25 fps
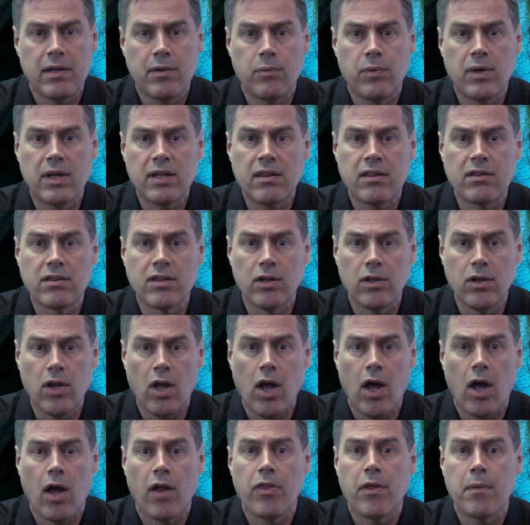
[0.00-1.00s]
with the
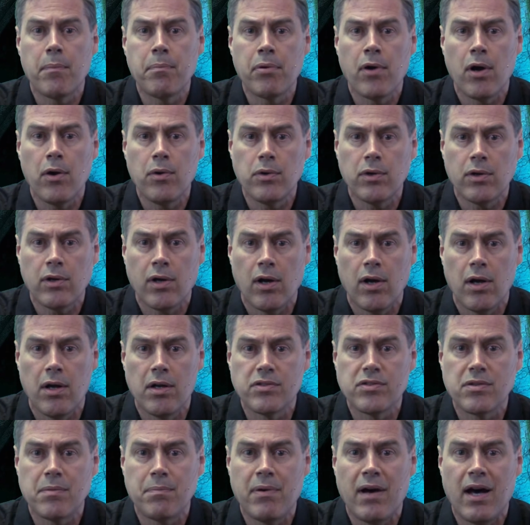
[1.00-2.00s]
law, the
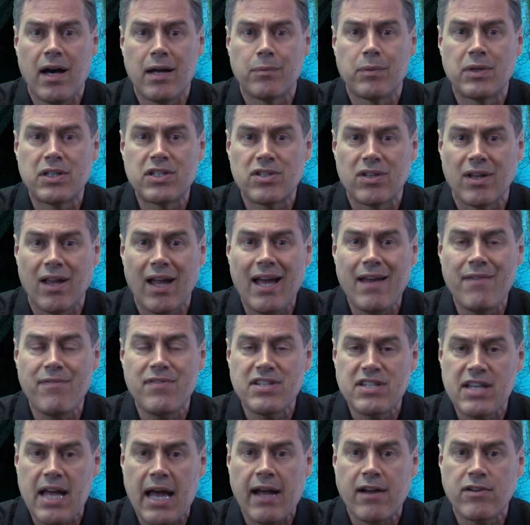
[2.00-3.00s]
protocols upon which life
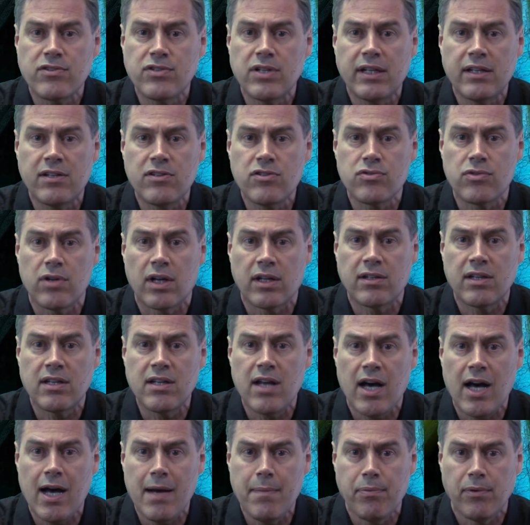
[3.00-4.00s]
is actually constructed to
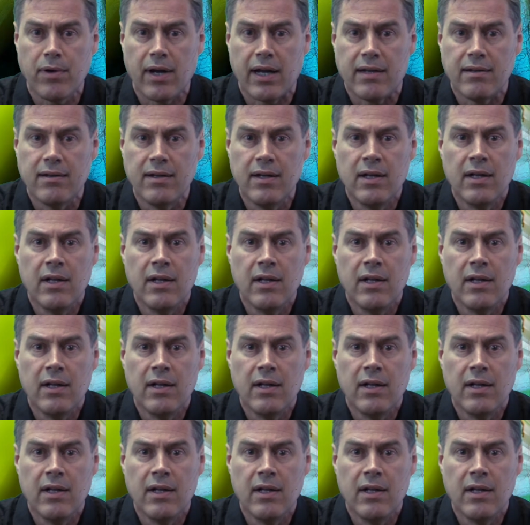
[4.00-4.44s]
operate.